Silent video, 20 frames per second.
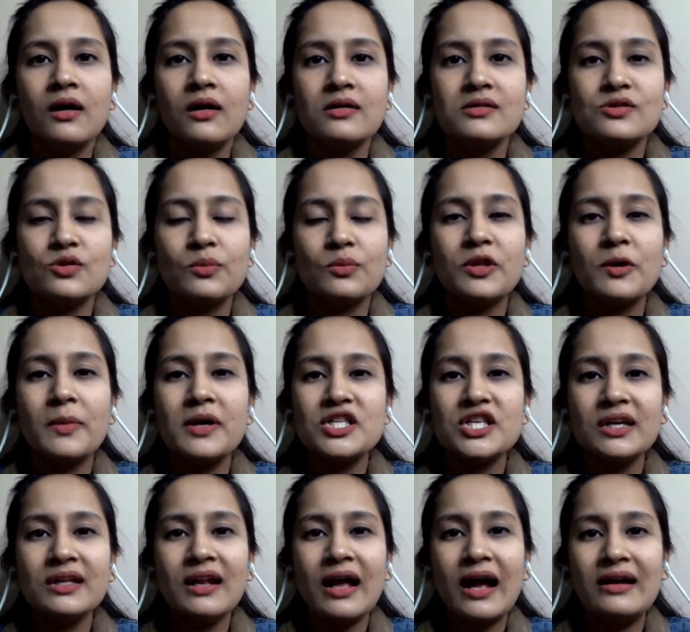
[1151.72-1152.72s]
so the
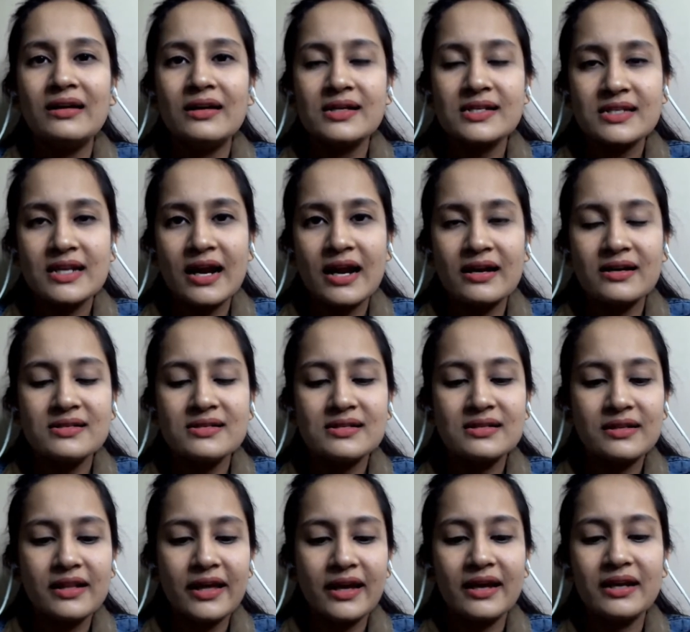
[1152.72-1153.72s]
machine understands,
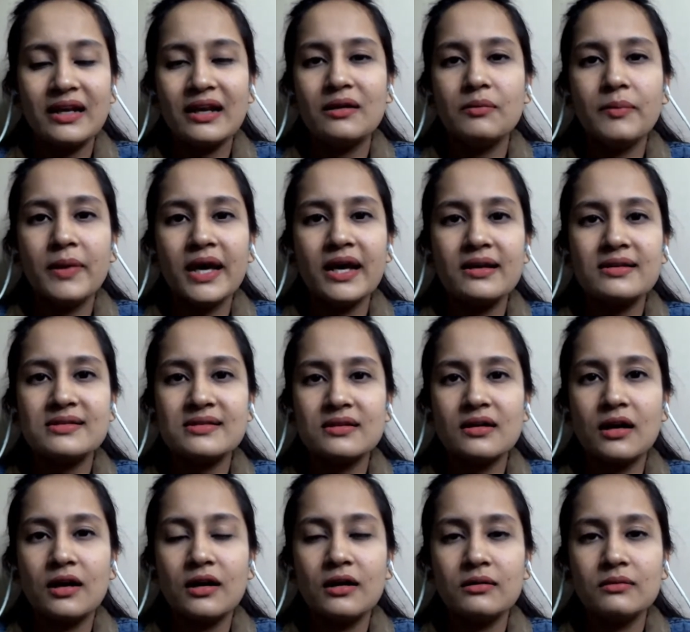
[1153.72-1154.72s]
like it makes
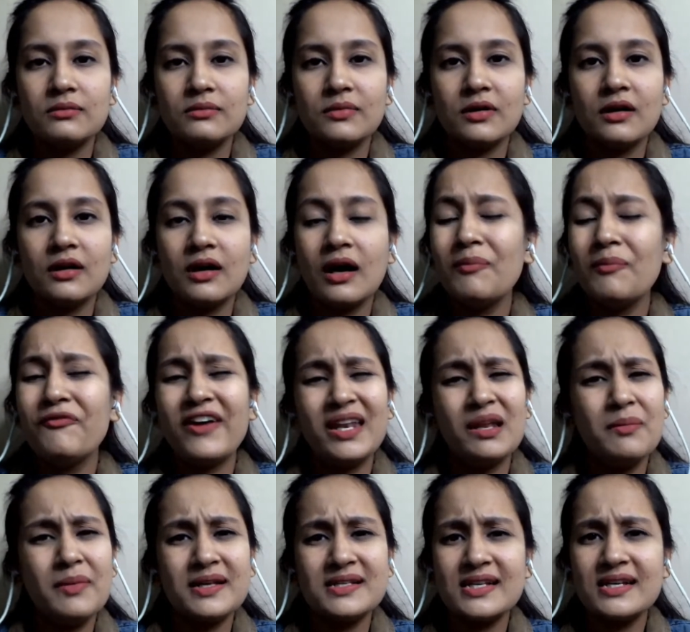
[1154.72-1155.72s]
a
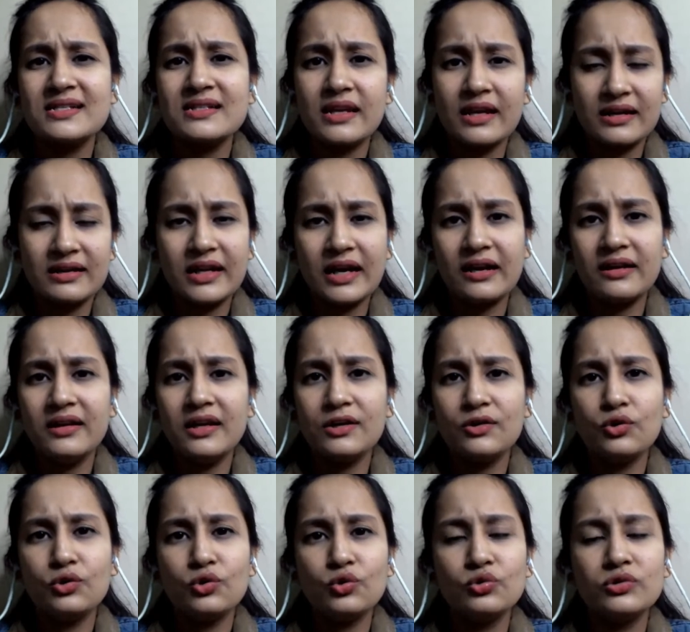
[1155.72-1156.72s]
very basic technique
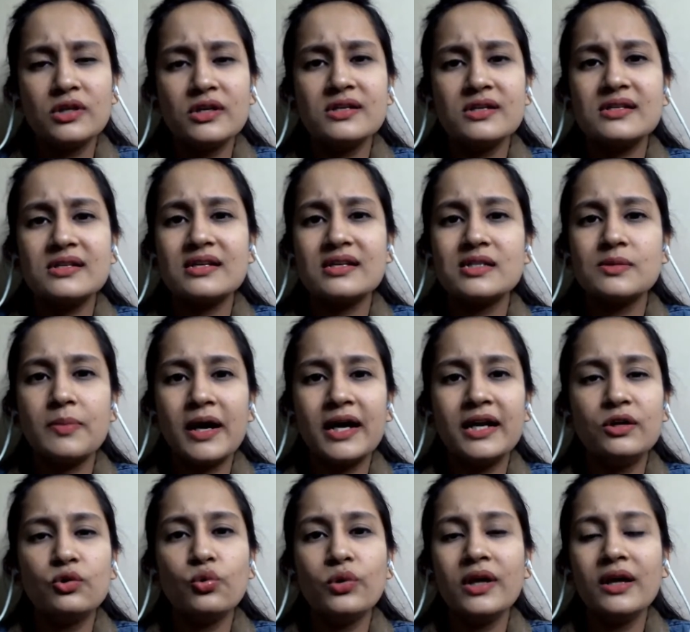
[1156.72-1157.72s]
to do this is by
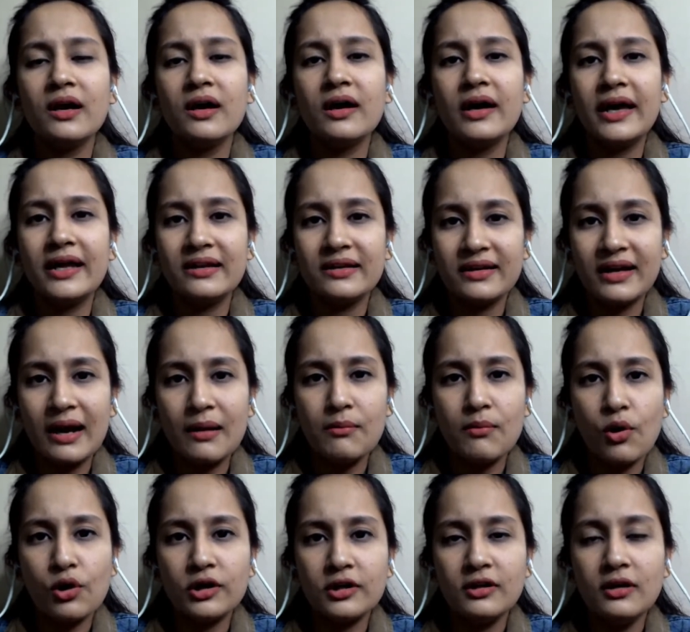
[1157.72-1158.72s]
doing a n-gram
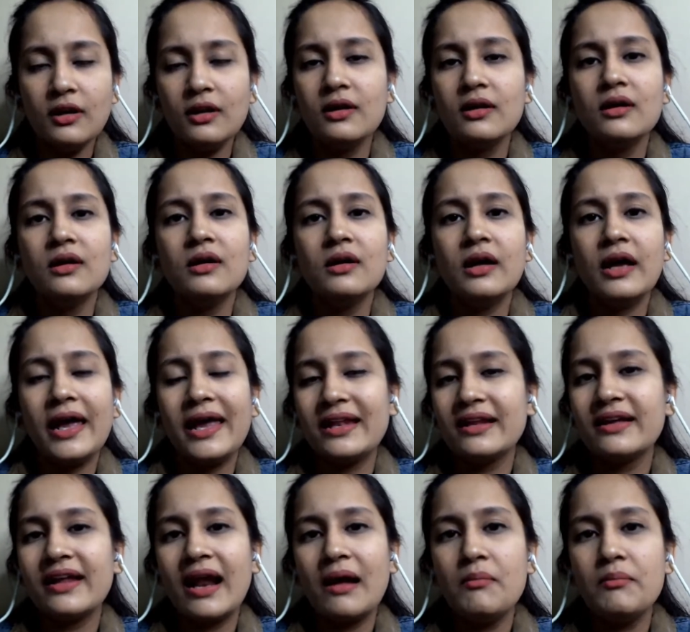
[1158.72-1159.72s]
model.
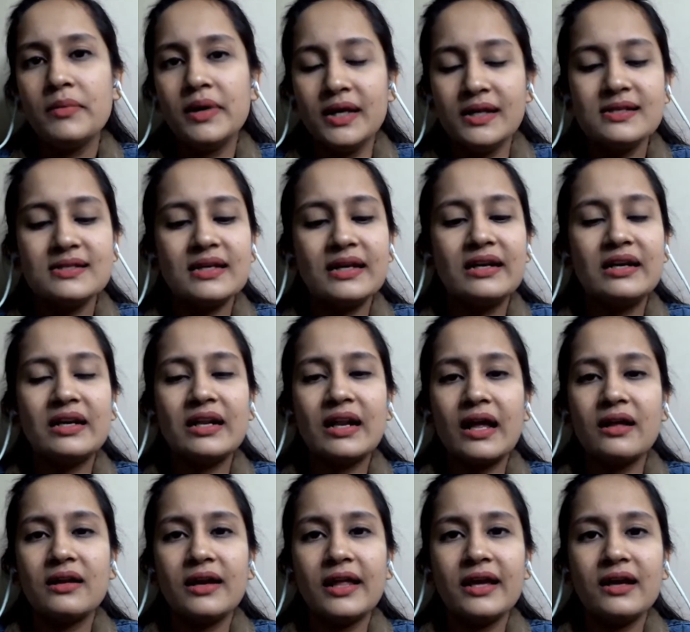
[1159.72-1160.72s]
N-gram means like
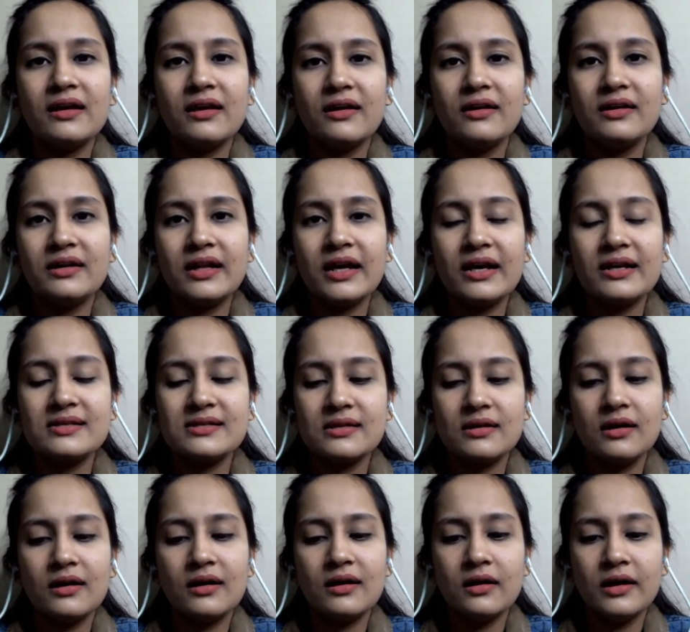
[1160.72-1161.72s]
it takes
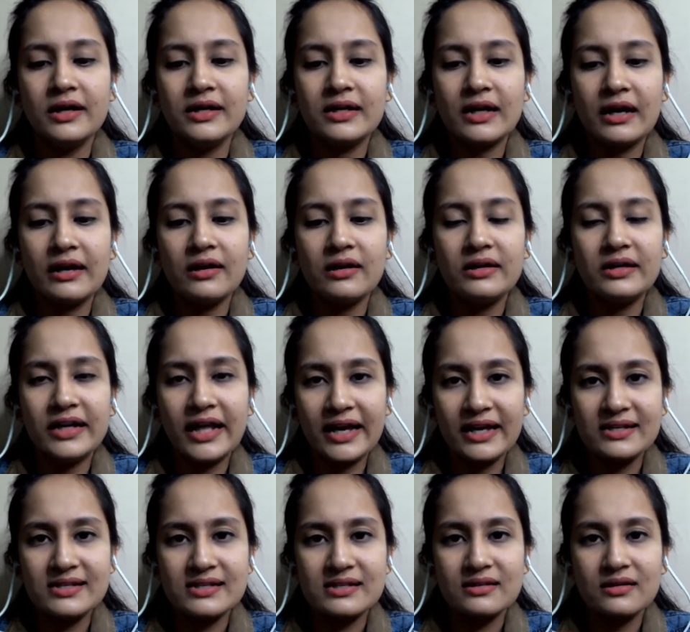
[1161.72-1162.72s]
entire
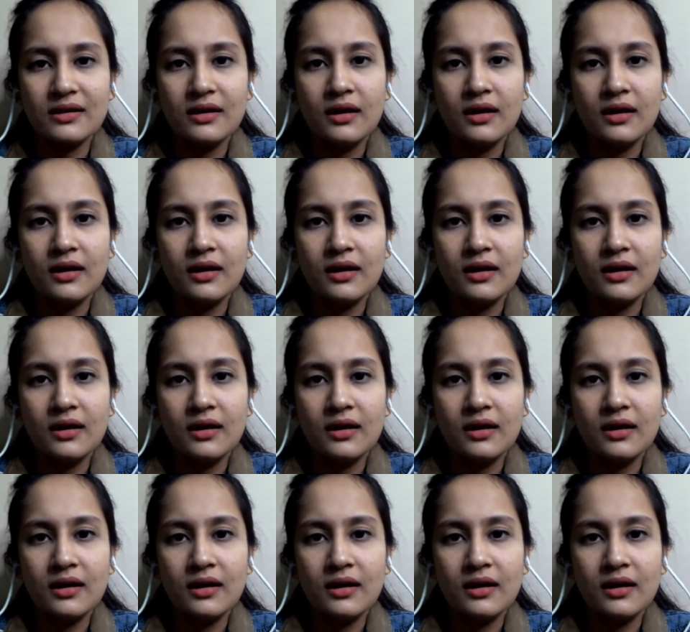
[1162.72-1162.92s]
text